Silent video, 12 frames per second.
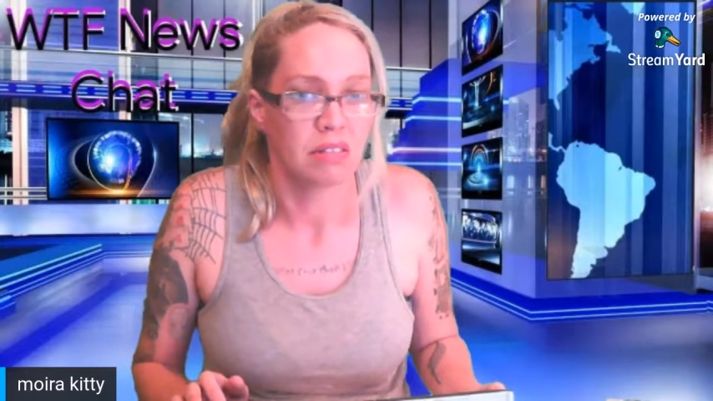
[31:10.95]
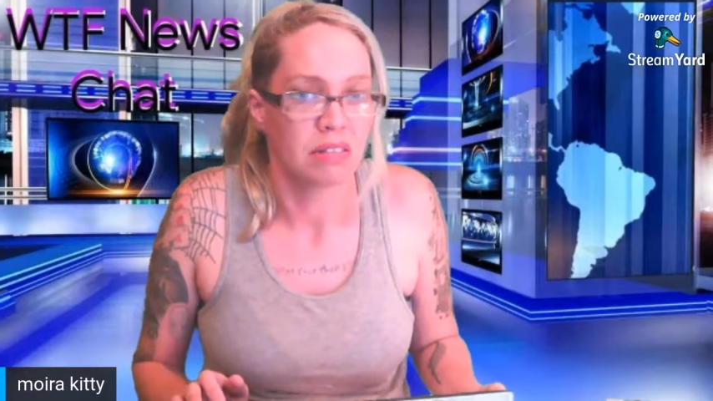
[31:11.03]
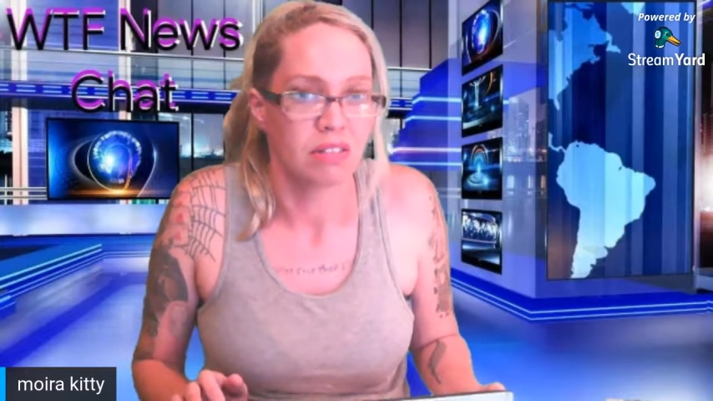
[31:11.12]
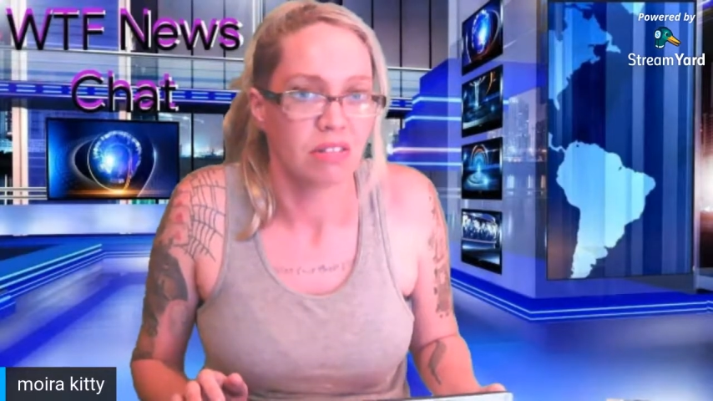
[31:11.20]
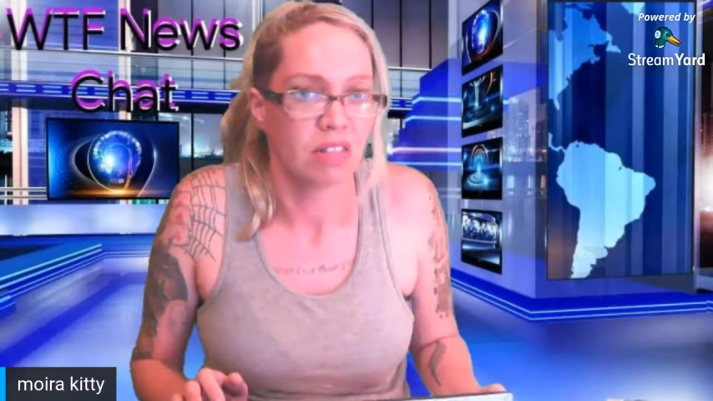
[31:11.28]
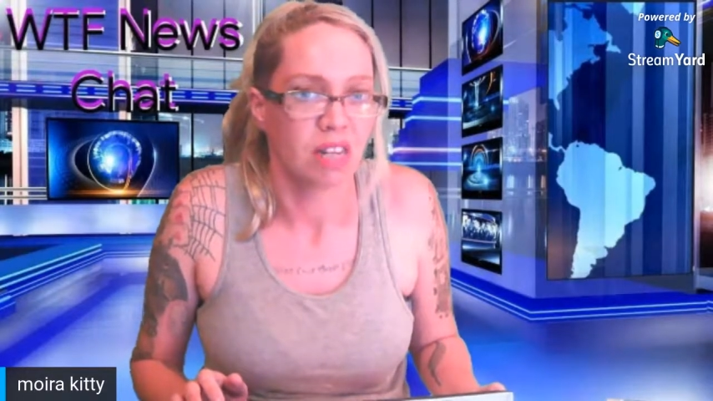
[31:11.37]
I
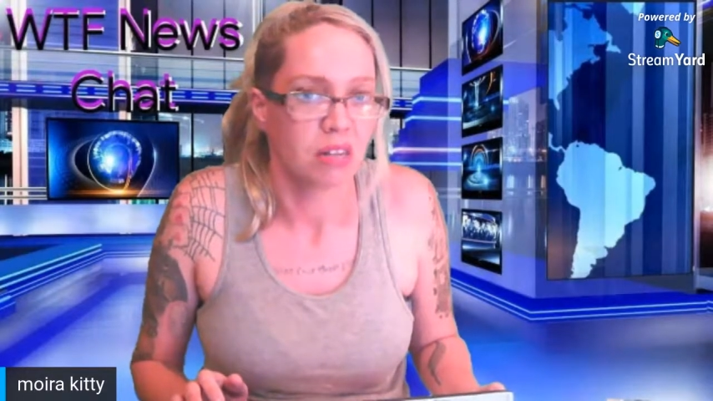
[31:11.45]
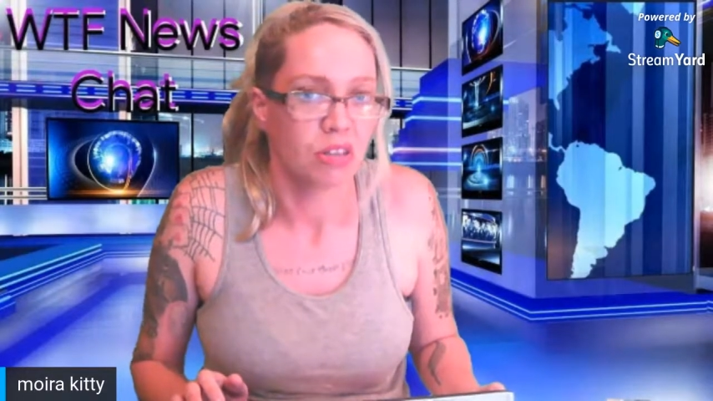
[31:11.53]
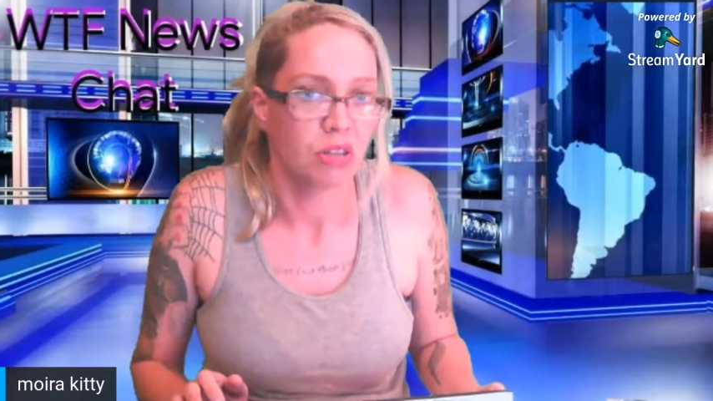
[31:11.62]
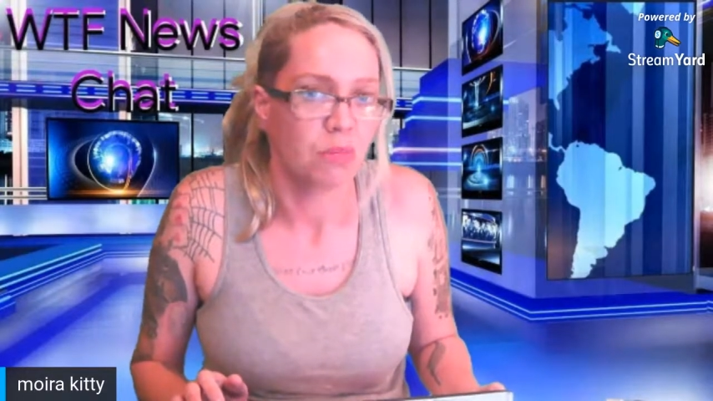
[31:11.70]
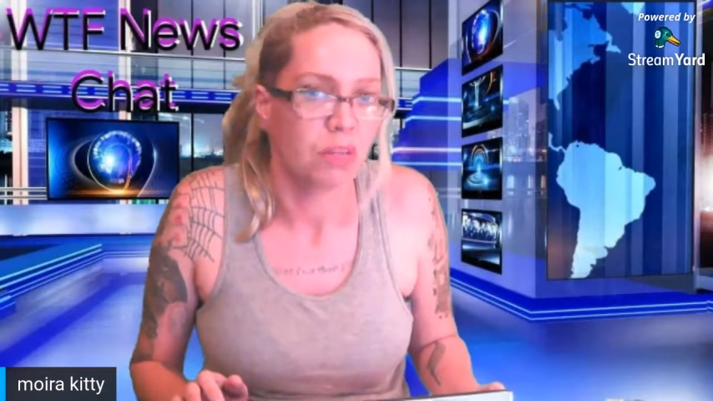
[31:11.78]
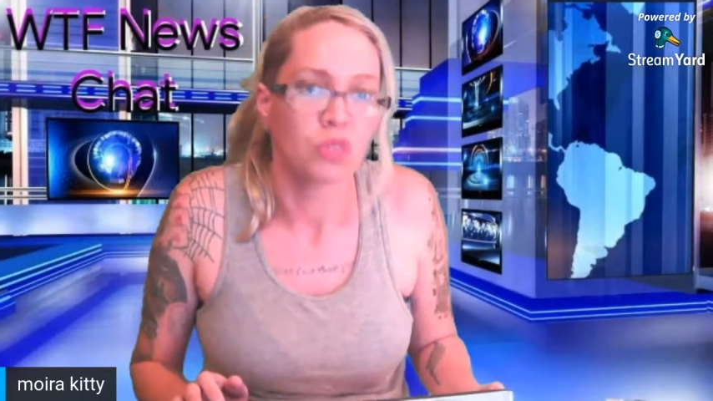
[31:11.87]
don't think I can
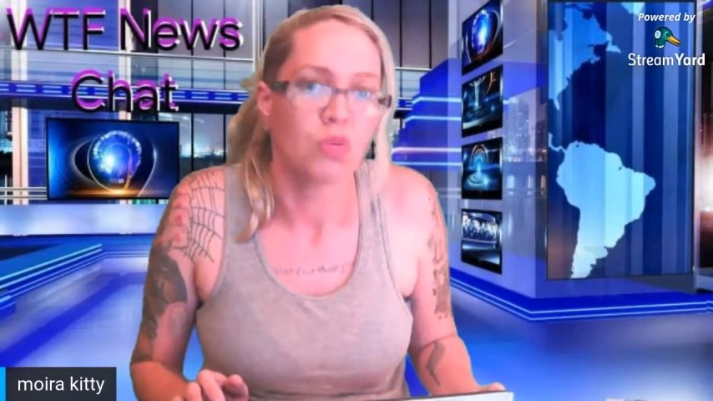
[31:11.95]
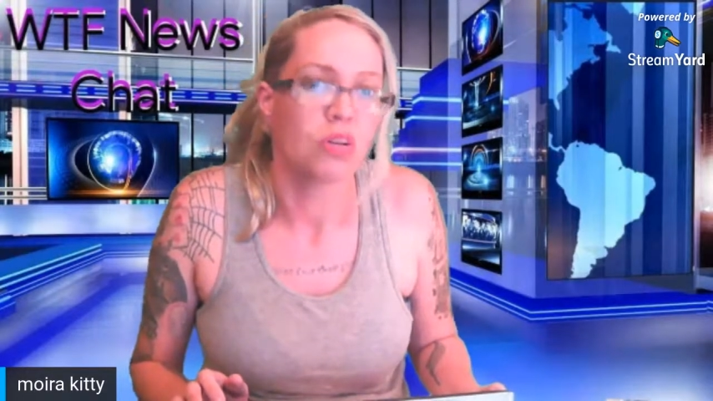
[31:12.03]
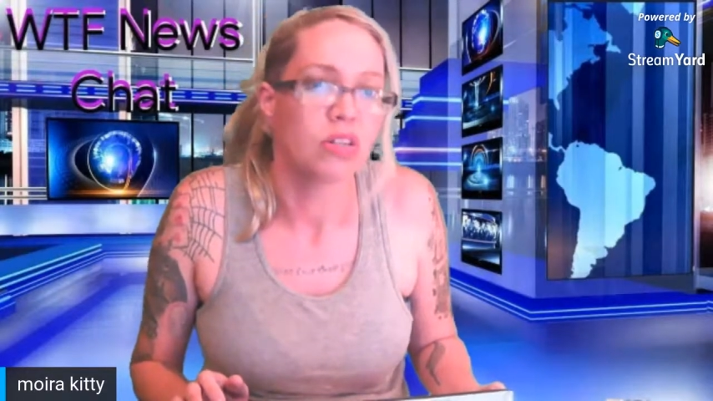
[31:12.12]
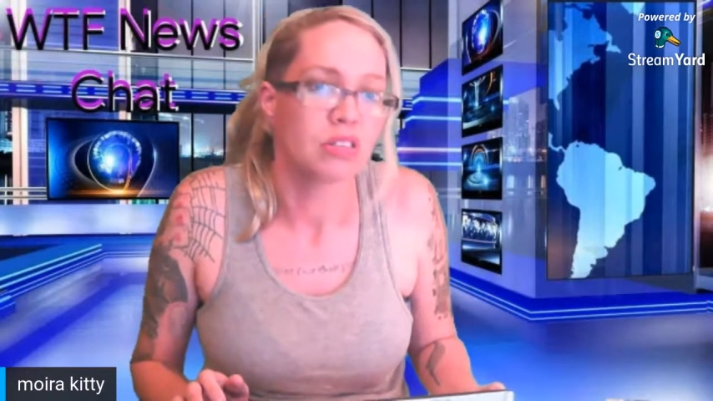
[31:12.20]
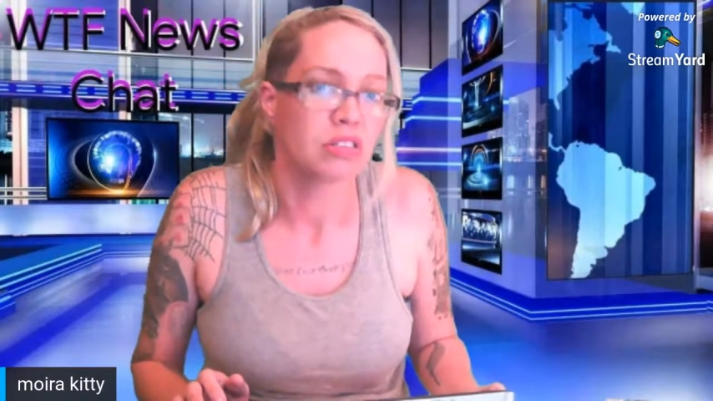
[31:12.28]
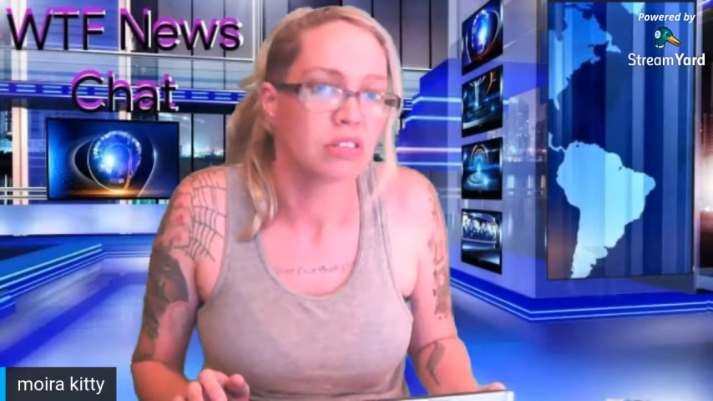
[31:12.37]
do much
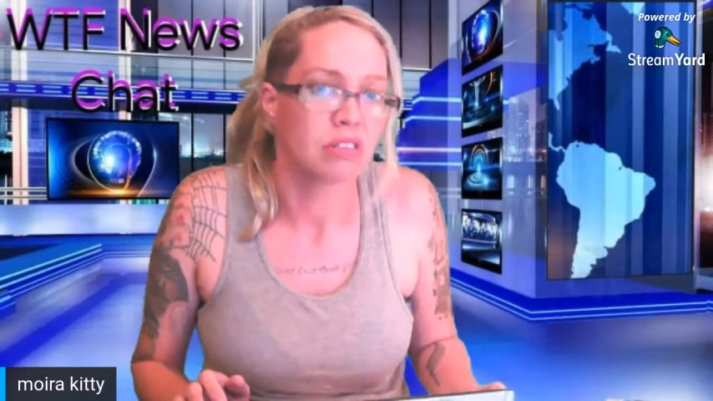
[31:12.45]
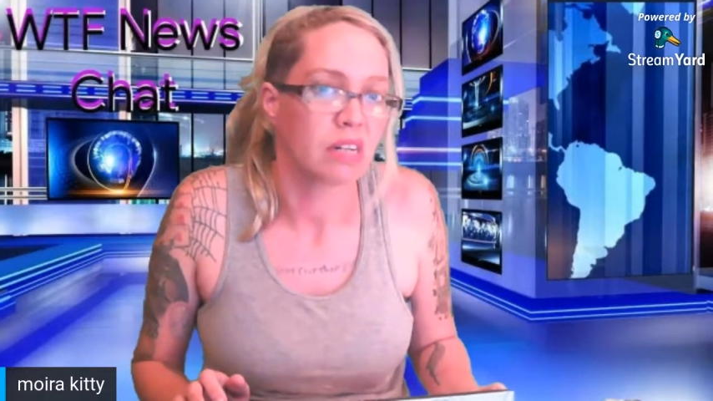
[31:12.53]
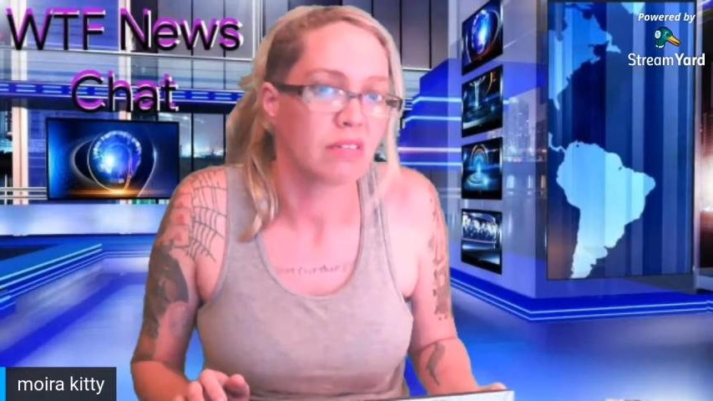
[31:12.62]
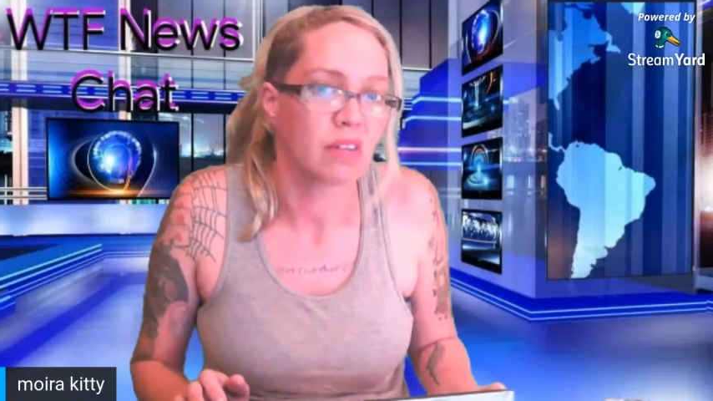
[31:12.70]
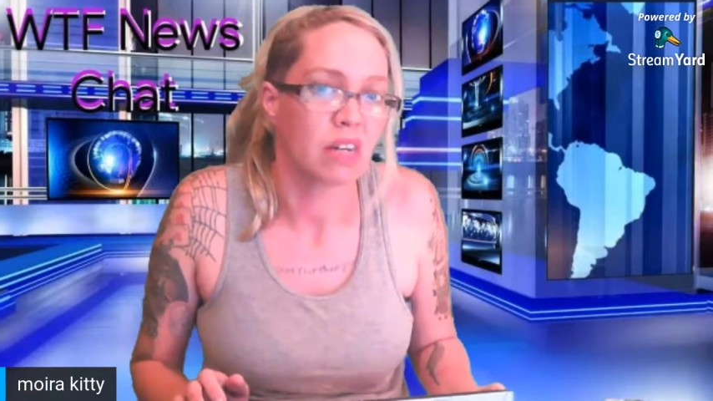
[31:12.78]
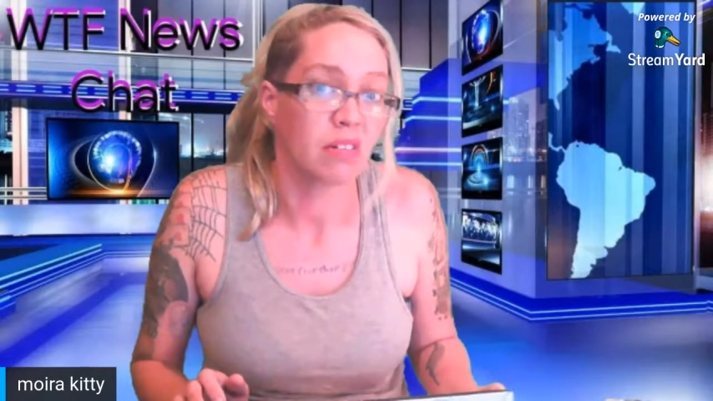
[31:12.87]
worse.
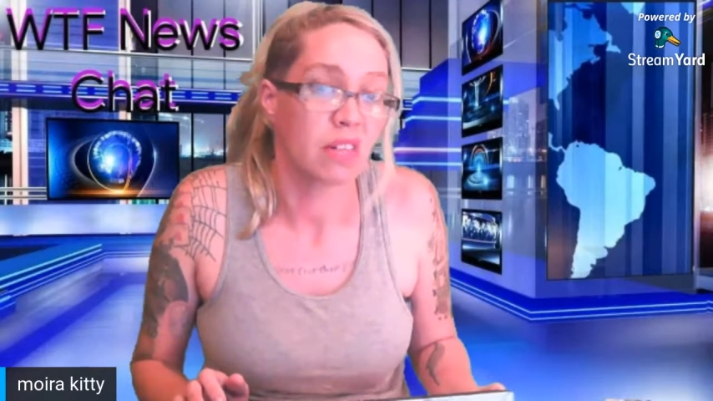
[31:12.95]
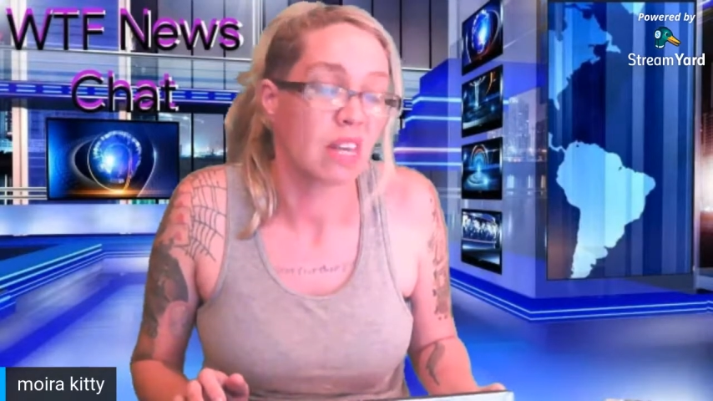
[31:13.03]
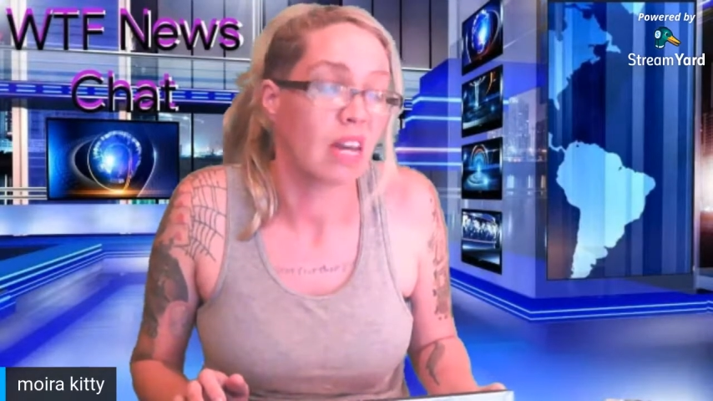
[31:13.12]
I don't